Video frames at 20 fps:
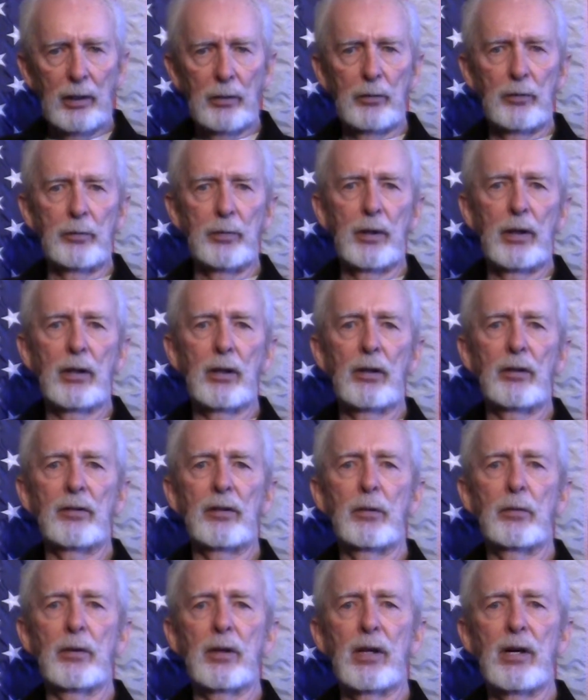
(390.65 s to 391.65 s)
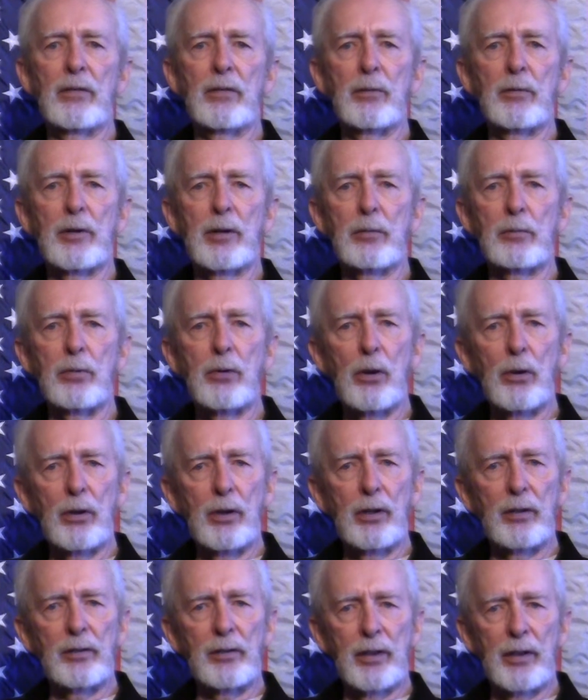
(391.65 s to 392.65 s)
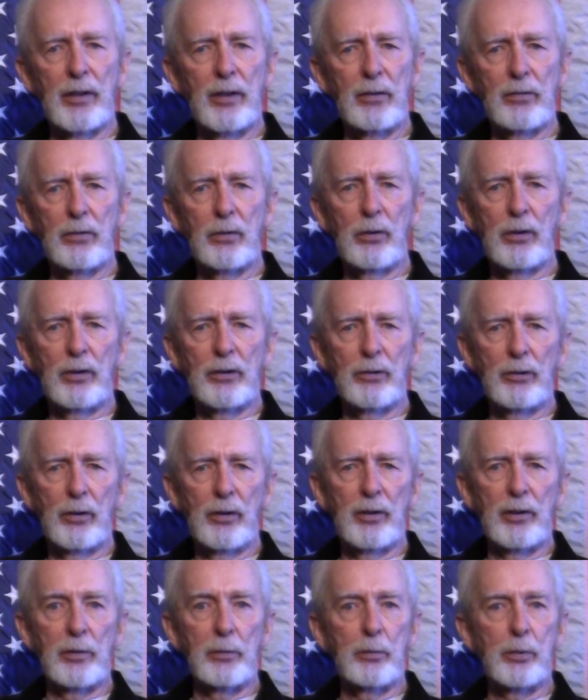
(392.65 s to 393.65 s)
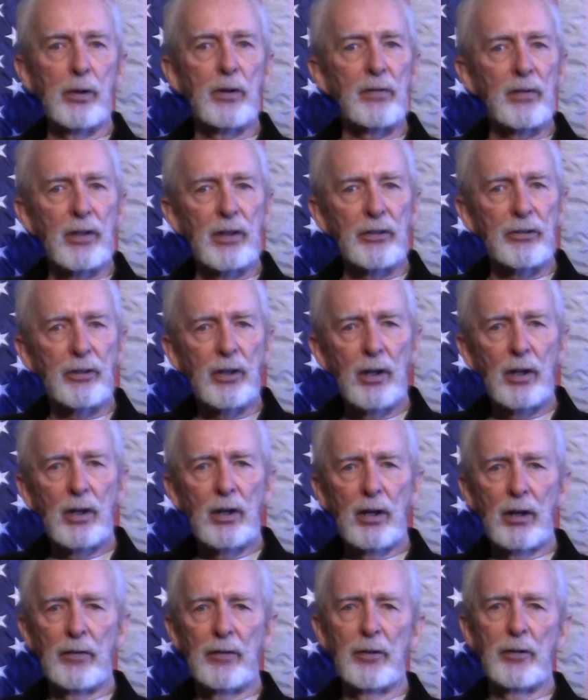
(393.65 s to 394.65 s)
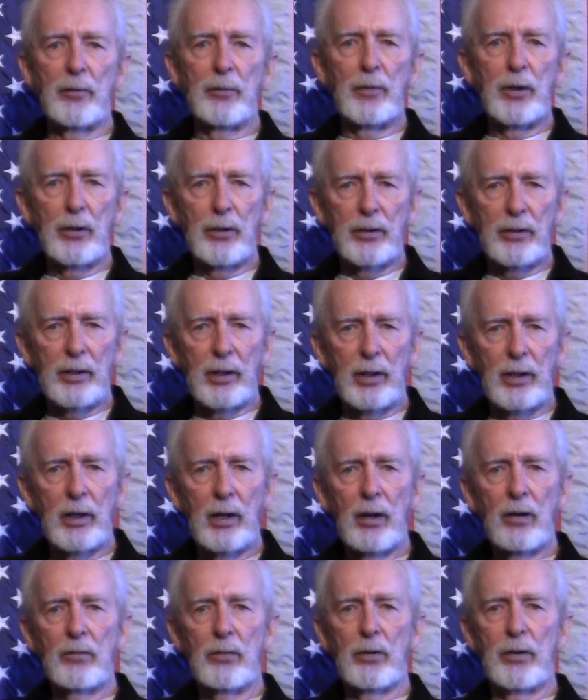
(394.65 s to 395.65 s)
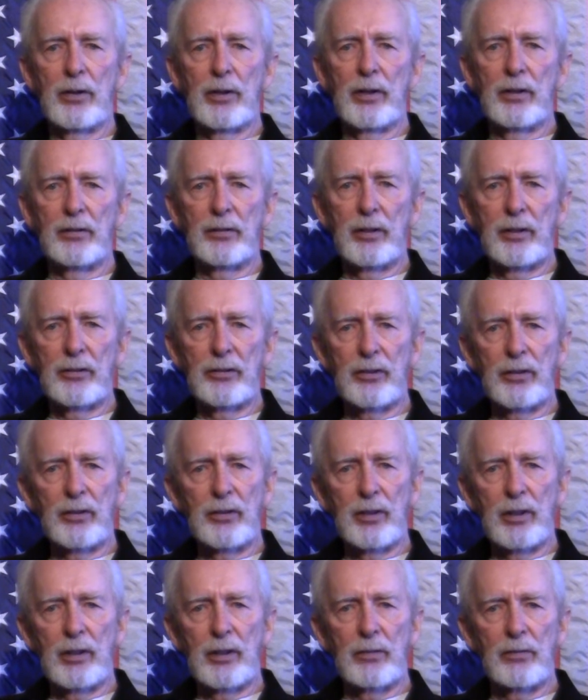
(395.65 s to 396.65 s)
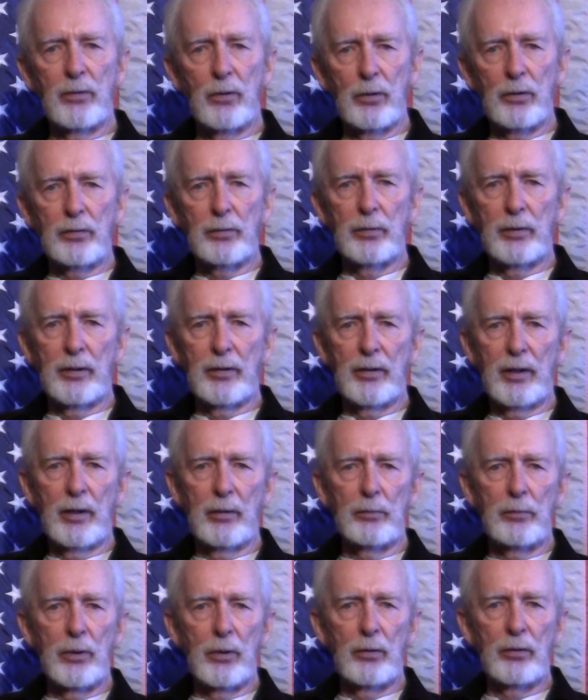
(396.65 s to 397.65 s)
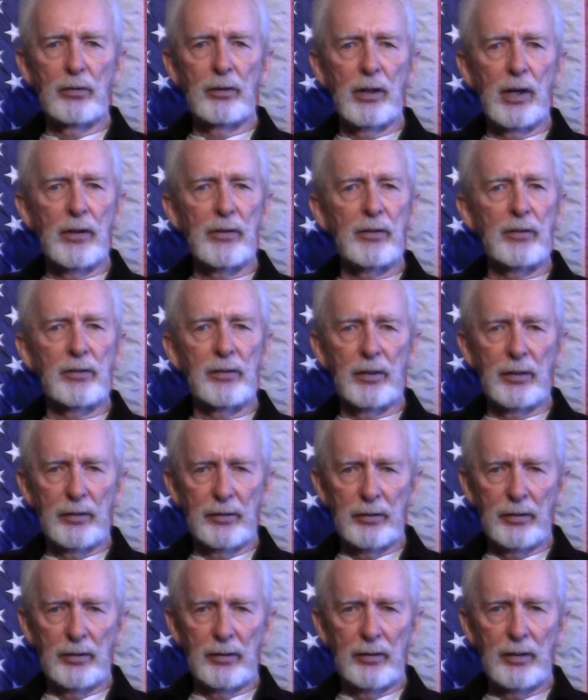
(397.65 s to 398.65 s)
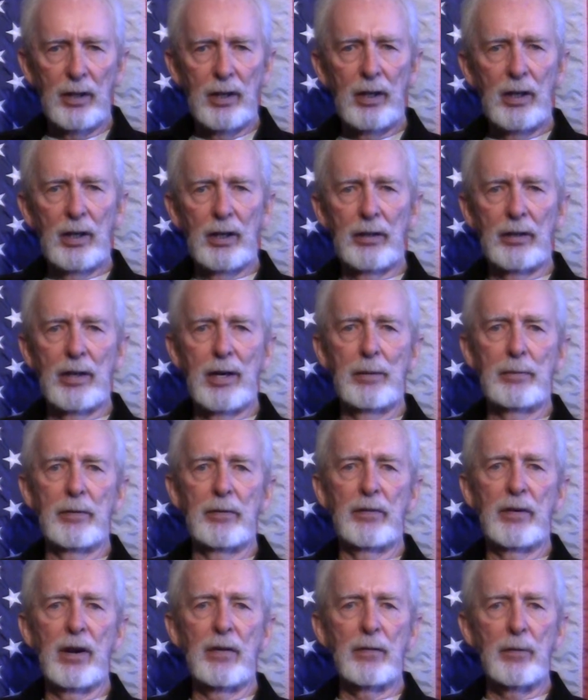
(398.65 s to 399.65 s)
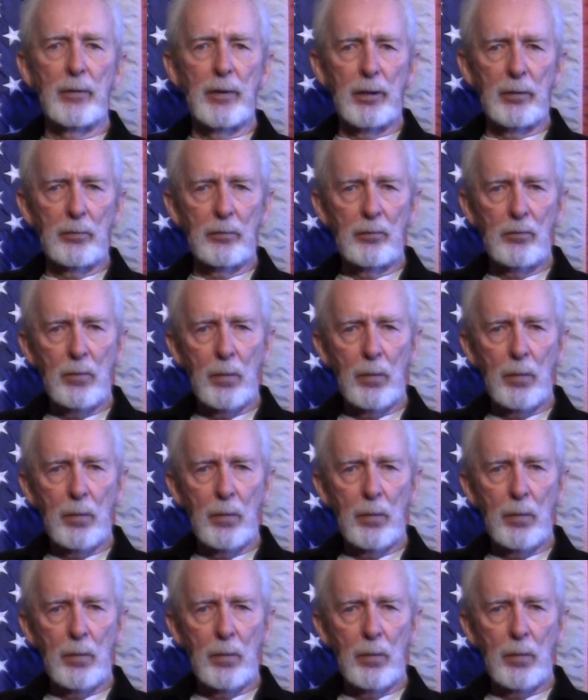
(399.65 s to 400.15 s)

it was because they were government employees and therefore enjoyed the privilege of immunity for the decisions and enforcements they imposed on other citizens in the name of government.